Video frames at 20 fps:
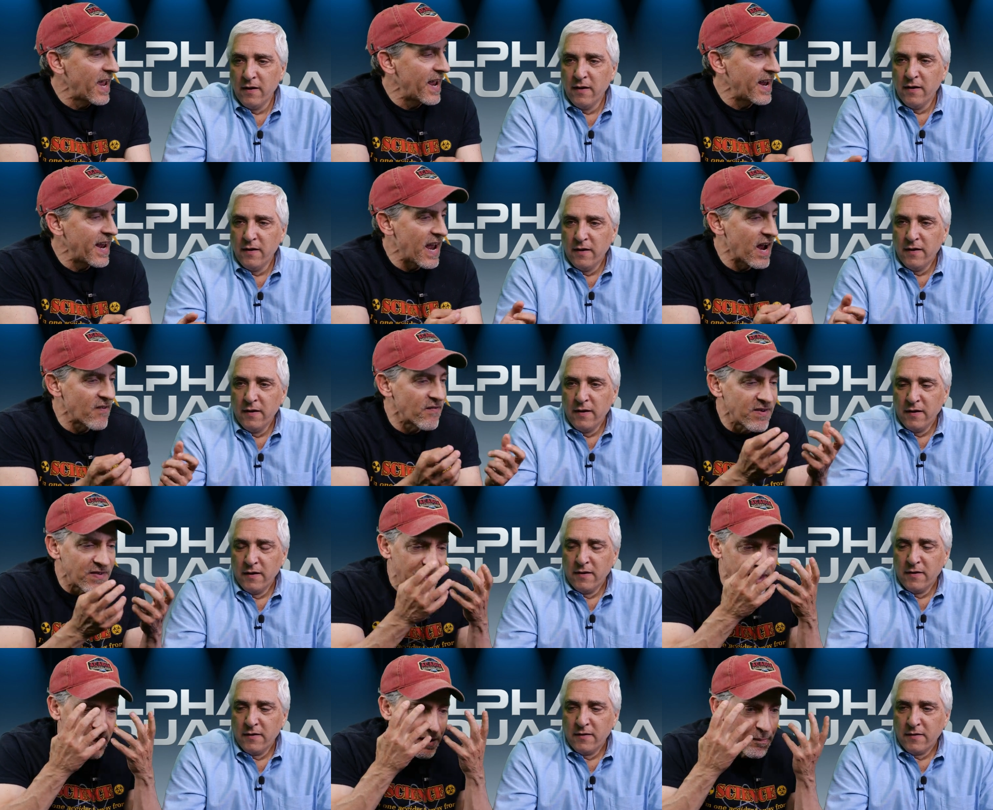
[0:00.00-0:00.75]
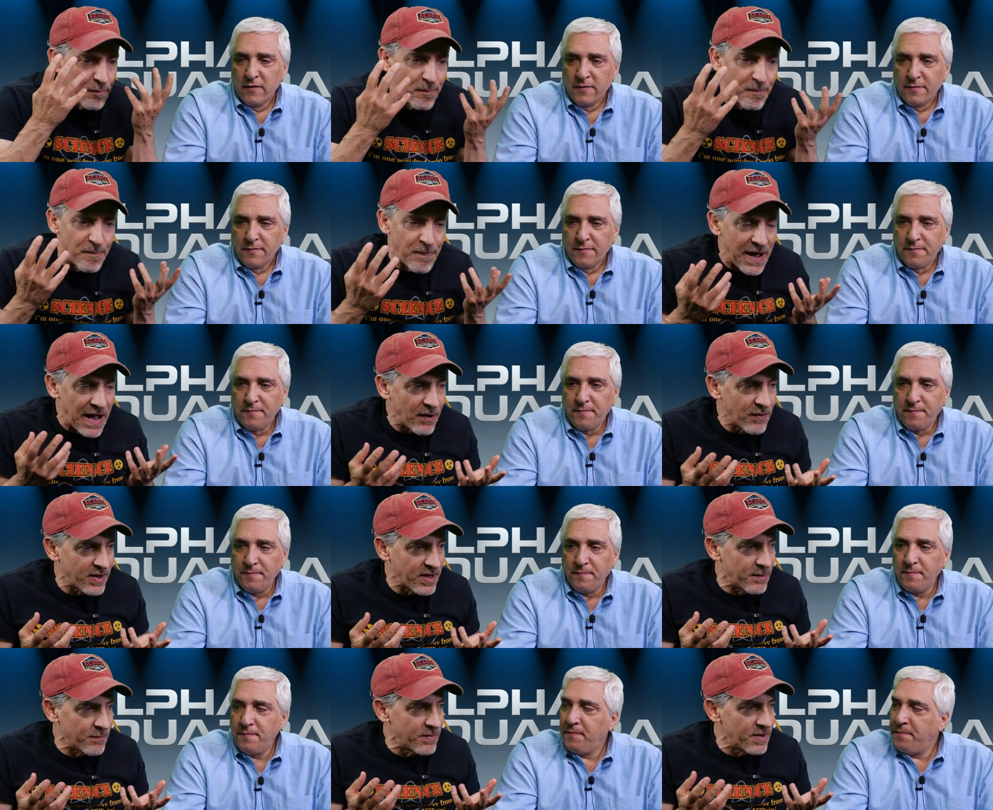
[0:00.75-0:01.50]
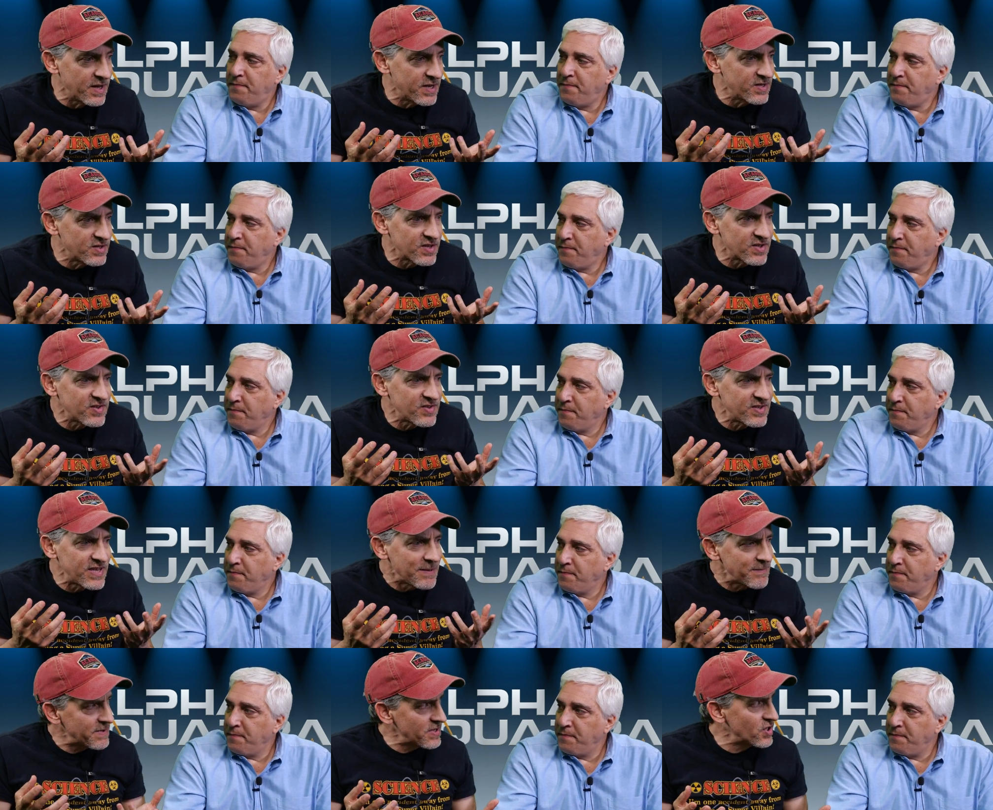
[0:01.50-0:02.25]
Speaker 1: and everything about him just
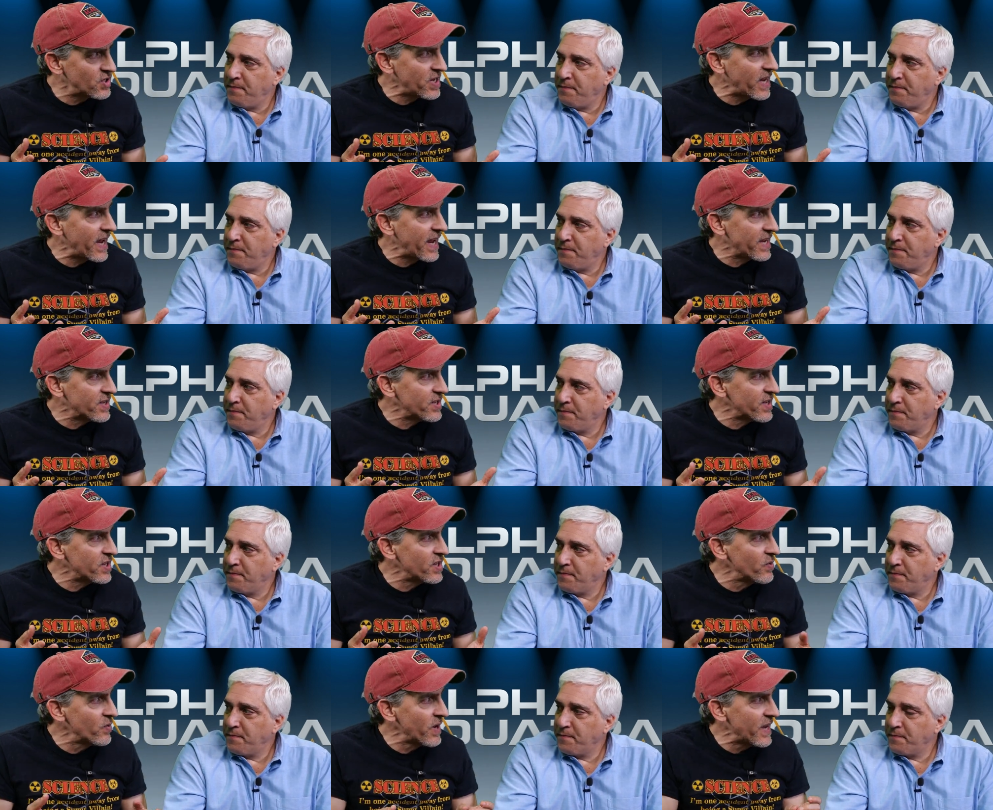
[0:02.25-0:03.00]
seemed to change. And